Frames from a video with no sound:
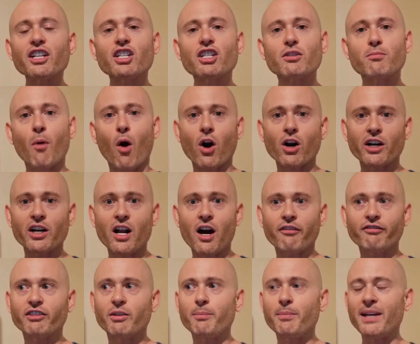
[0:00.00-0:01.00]
smart
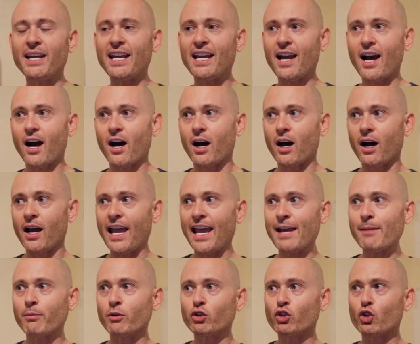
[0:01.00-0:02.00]
enough to be
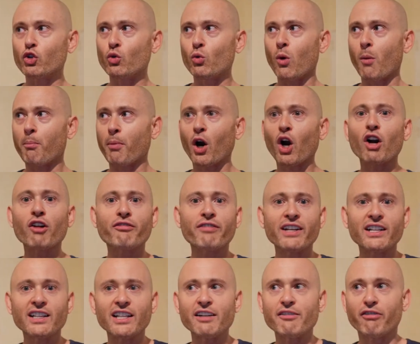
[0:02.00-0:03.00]
able to
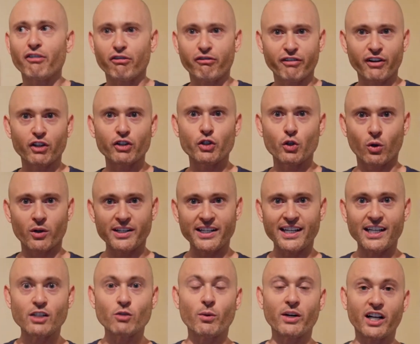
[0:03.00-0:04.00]
perfectly fulfill your
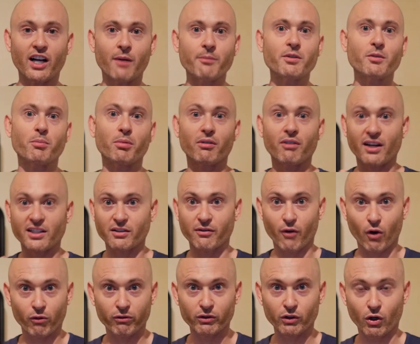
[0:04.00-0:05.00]
needs when it comes to
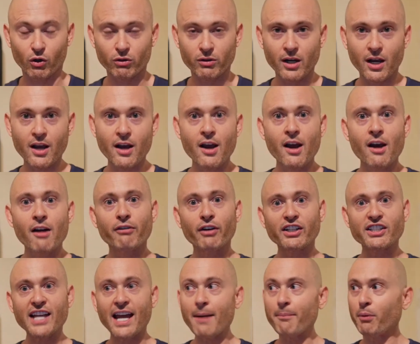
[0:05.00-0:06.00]
progressive overload.
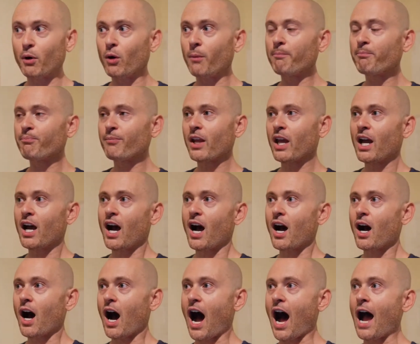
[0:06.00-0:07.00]
For example,
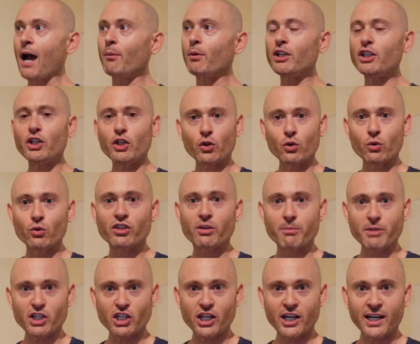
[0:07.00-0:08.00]
I would use
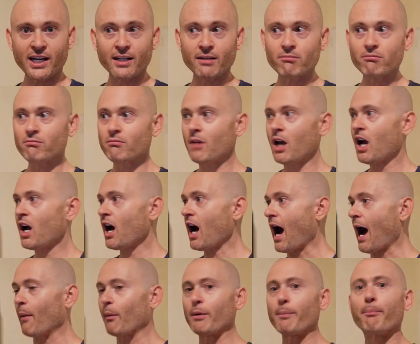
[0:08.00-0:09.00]
the machine.
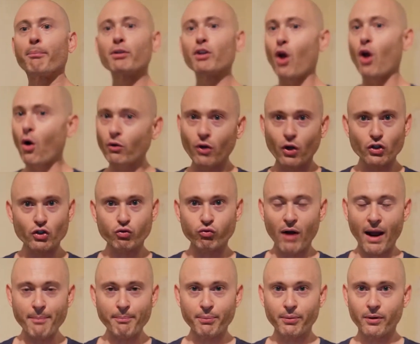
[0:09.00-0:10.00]
I would blow those
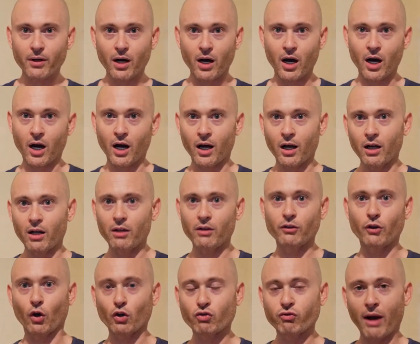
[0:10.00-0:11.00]

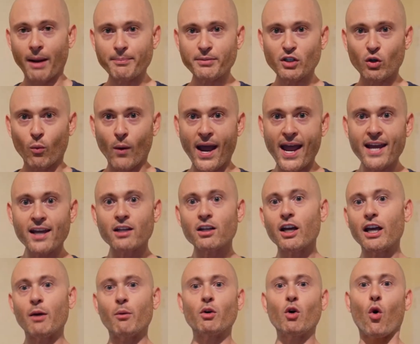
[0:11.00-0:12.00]
reps
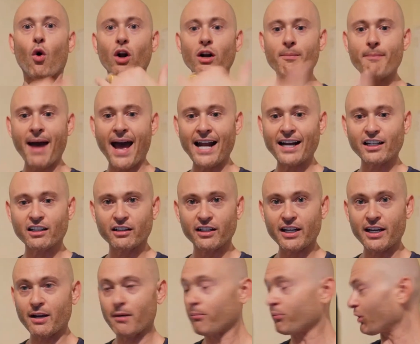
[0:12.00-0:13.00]
away. It would
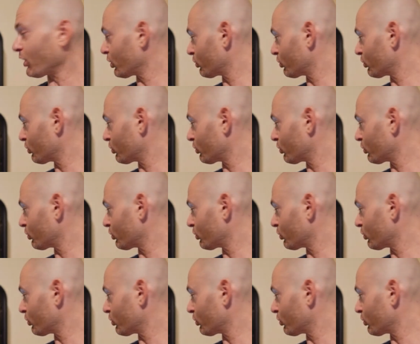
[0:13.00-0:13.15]
automatically